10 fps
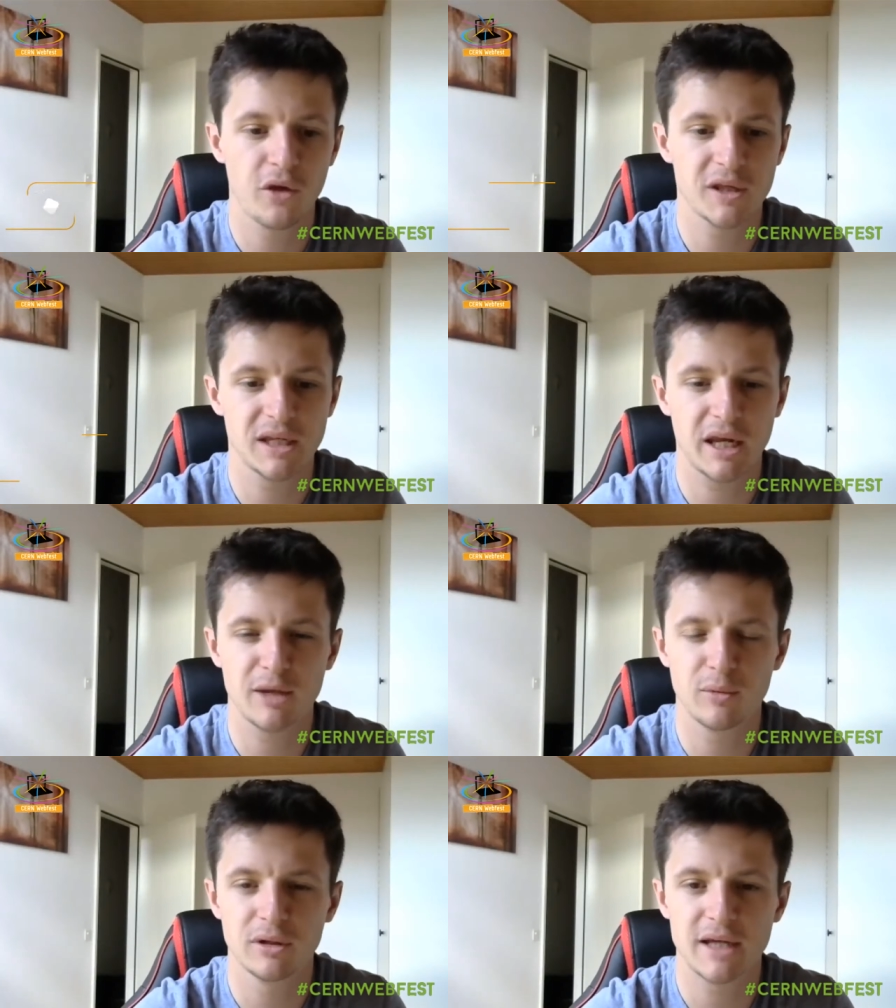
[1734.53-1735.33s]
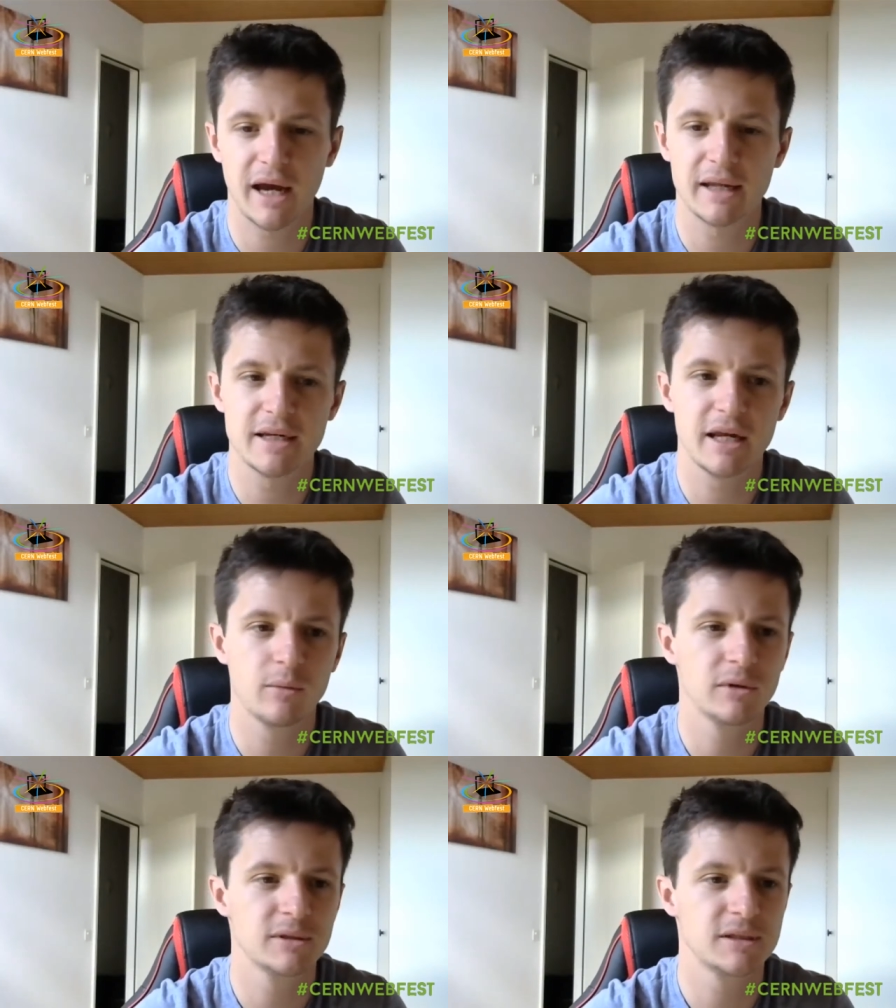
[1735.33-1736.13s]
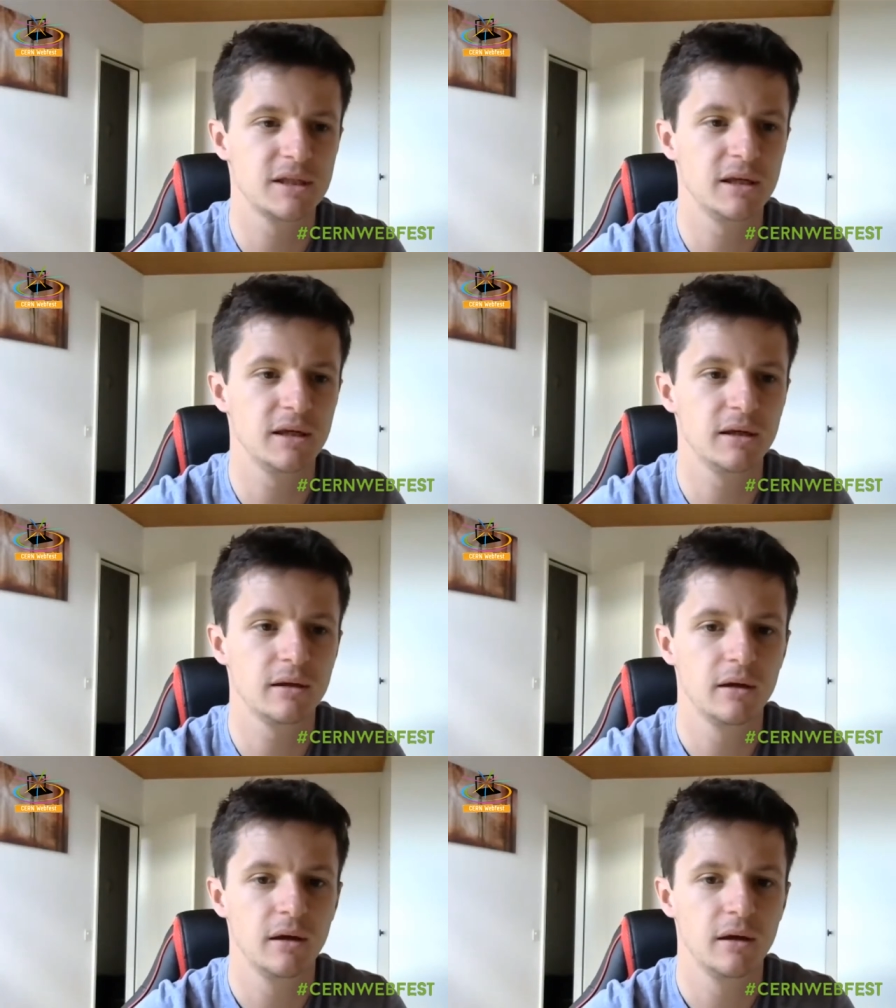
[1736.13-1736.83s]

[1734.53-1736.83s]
things enabled and enables the